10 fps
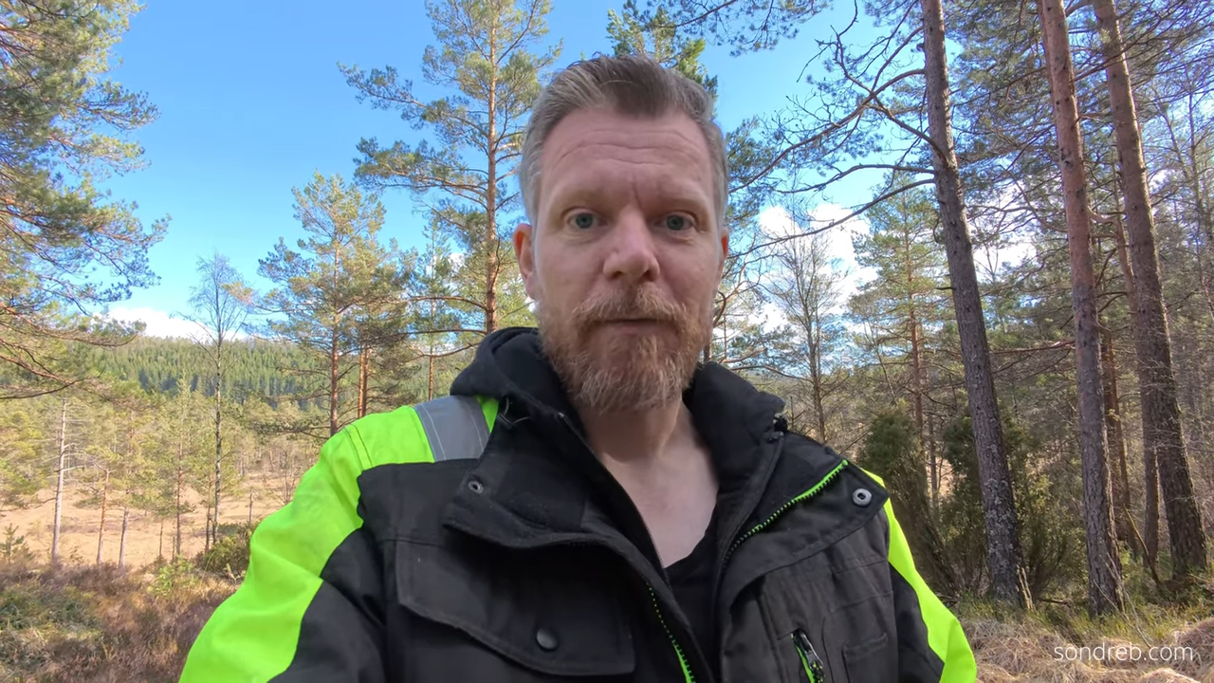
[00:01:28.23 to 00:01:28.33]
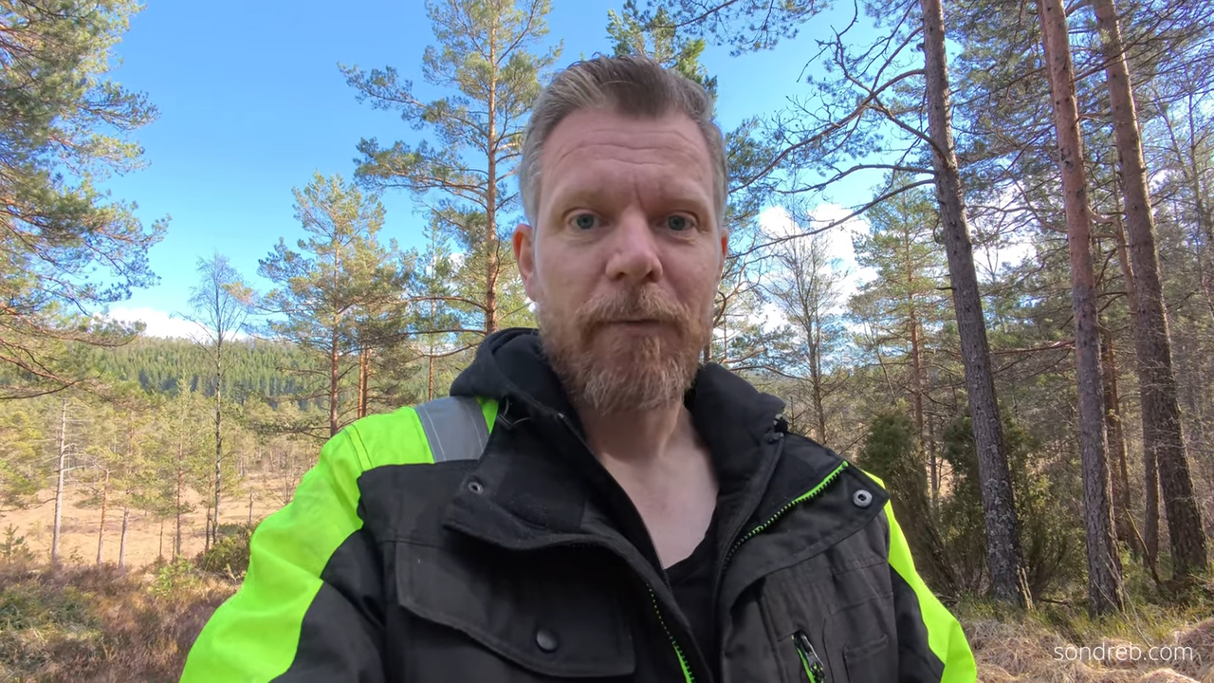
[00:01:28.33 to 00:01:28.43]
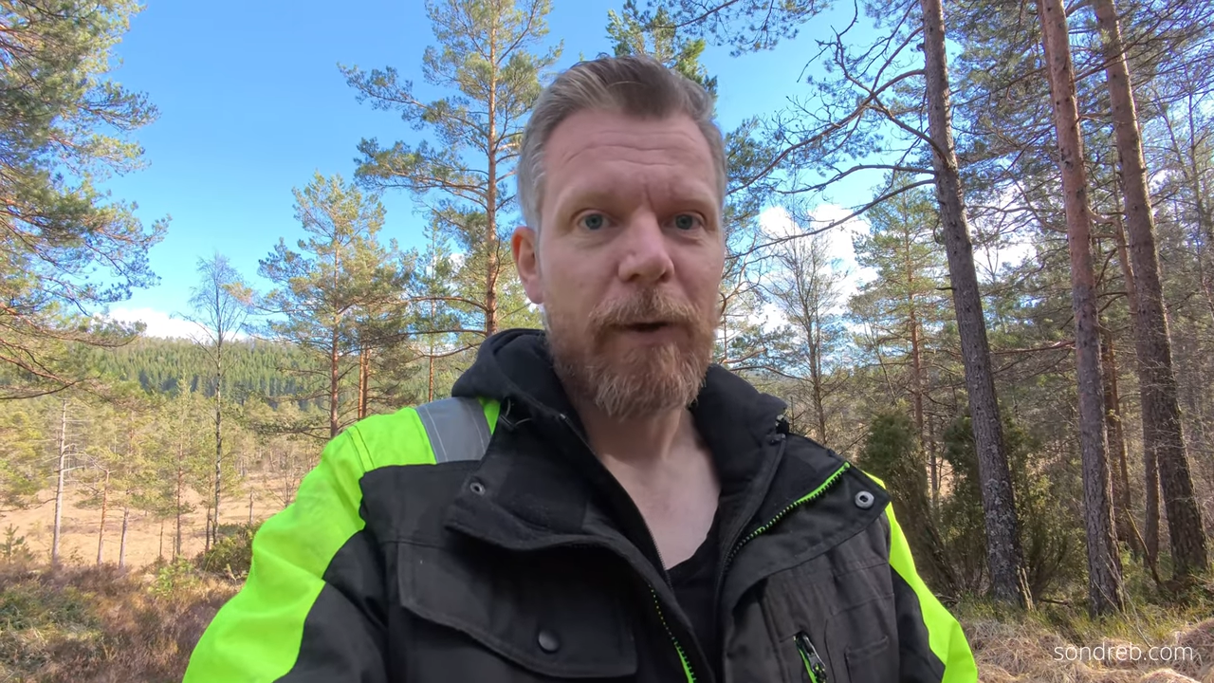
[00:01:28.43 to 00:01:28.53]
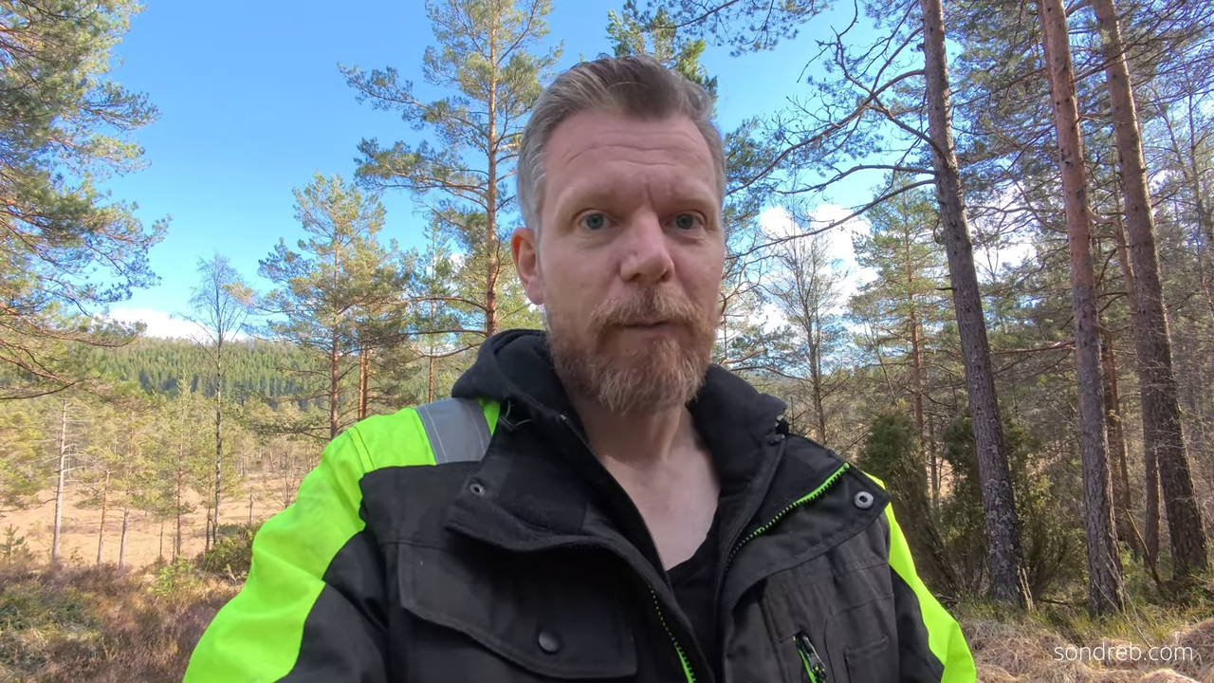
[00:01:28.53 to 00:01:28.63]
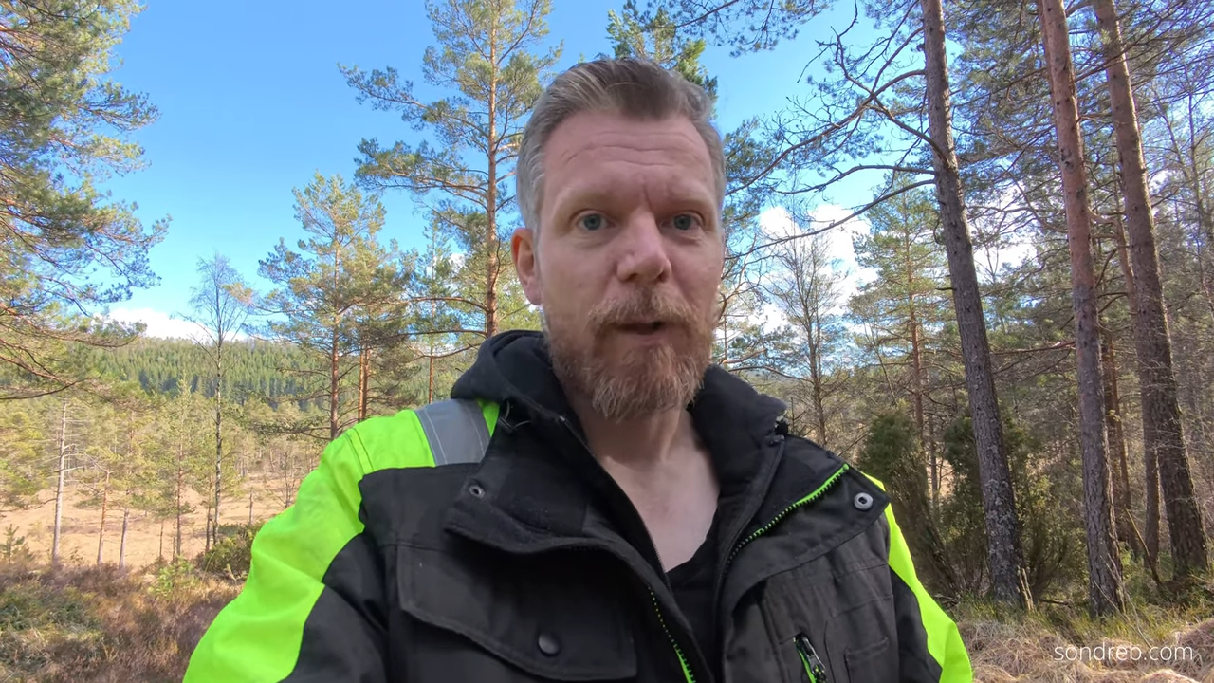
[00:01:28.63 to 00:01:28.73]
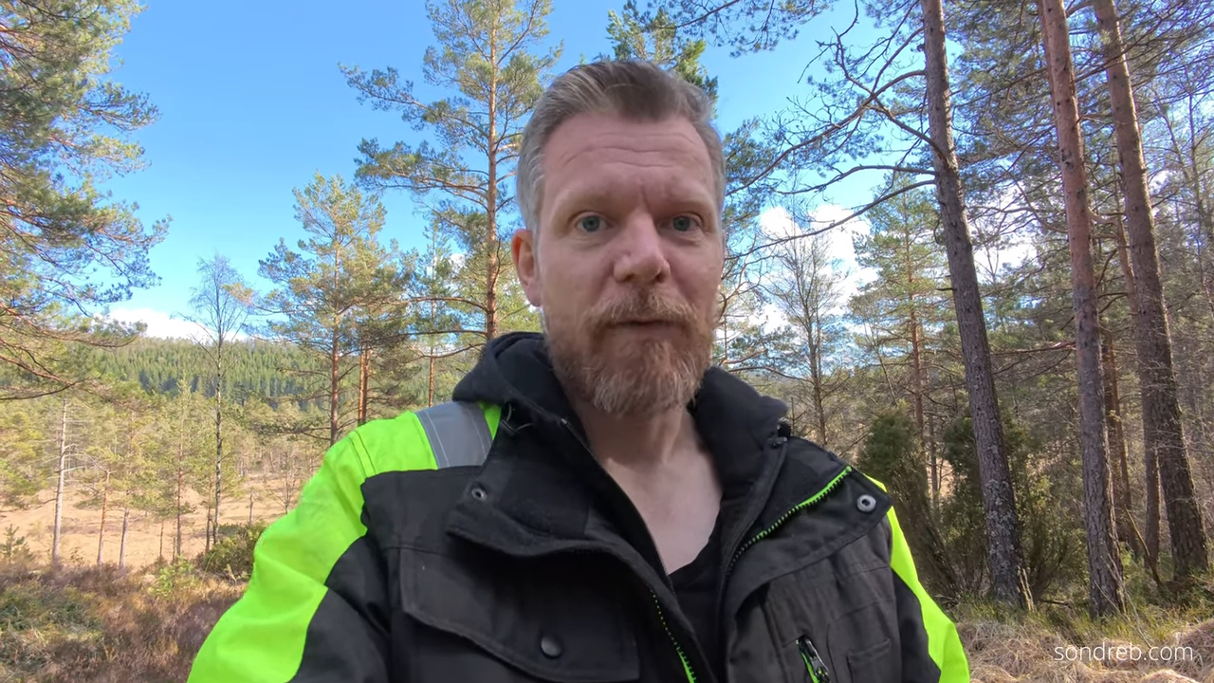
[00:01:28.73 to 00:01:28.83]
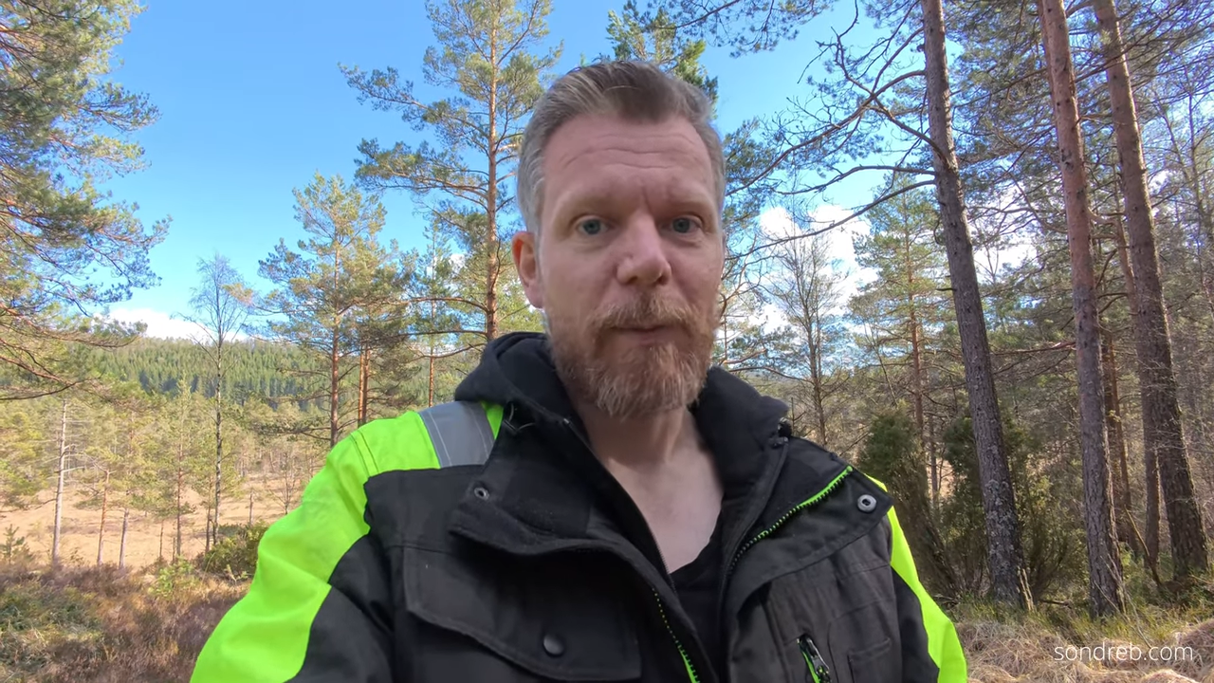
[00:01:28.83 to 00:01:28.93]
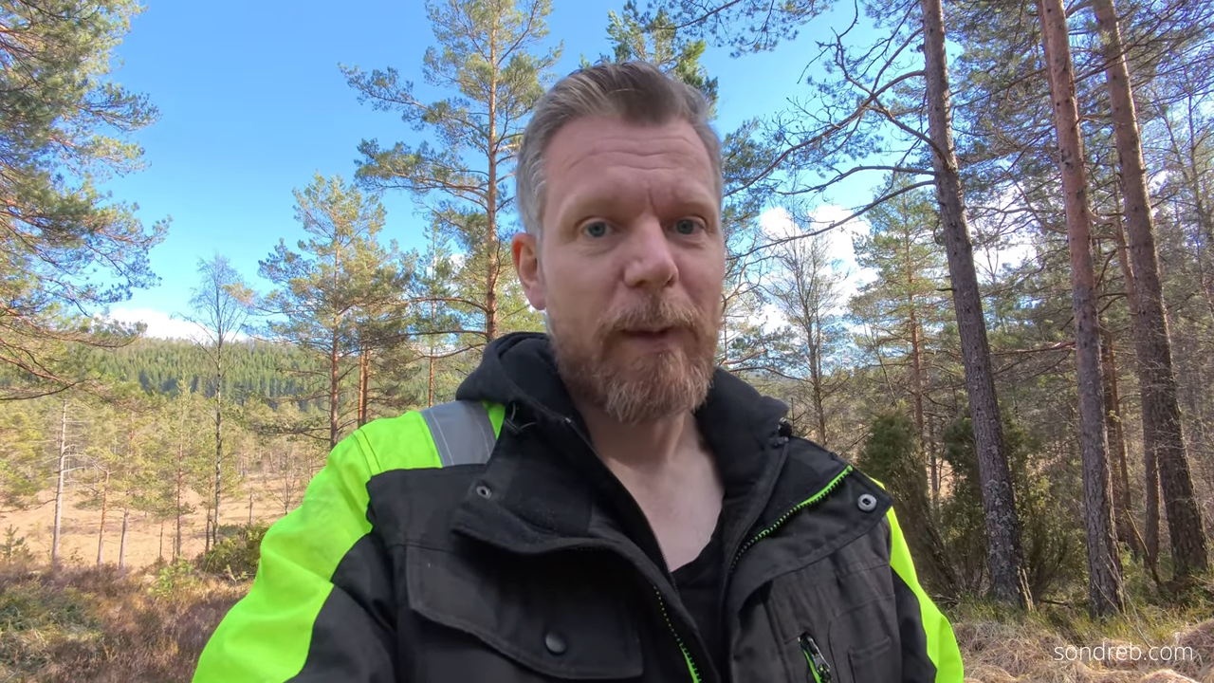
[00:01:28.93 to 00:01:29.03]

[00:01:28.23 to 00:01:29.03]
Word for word: freedom loving